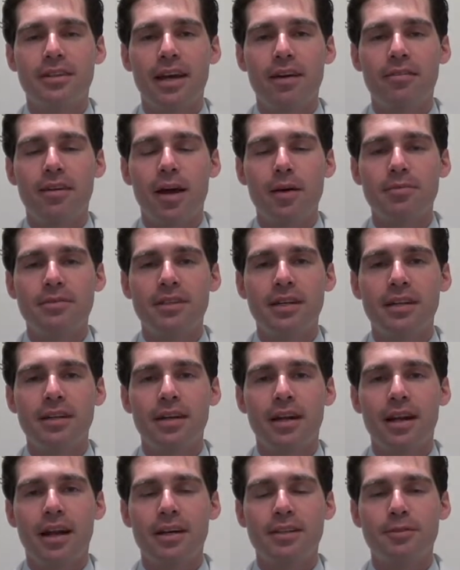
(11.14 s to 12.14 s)
David
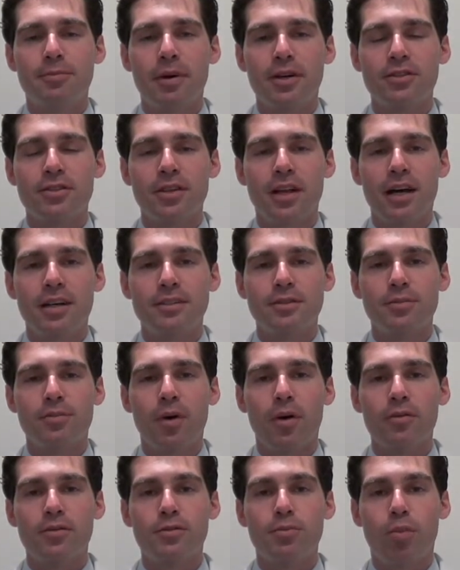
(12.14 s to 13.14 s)
Epstein and I specialize in
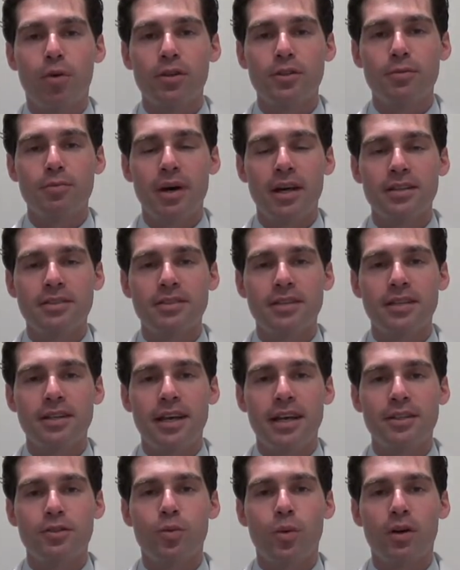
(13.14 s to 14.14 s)
both sports medicine
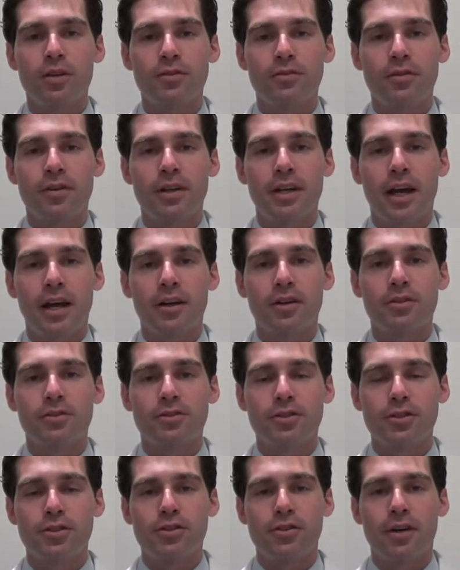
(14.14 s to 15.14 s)
as well as foot and ankle
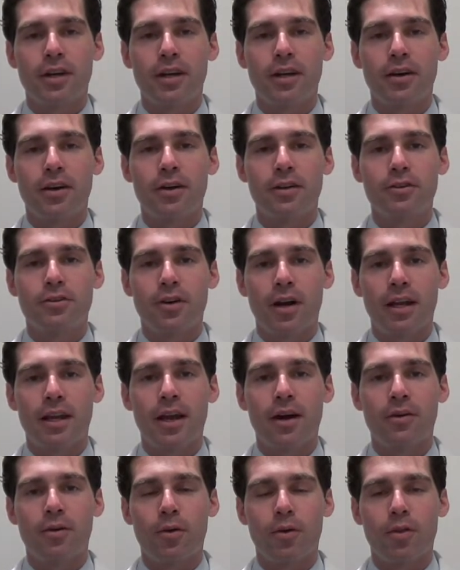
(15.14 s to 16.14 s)
surgery here at
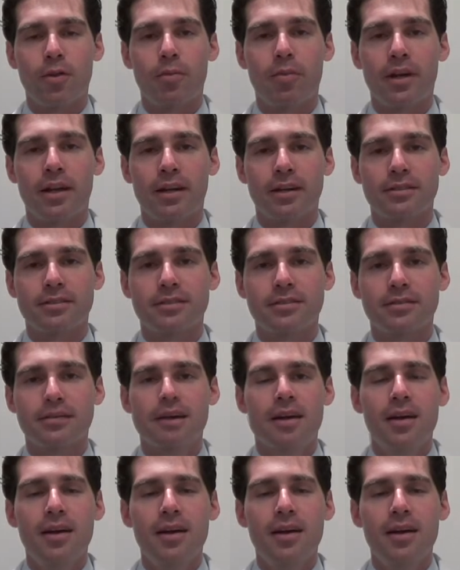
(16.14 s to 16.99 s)
Tri-County Orthopedics.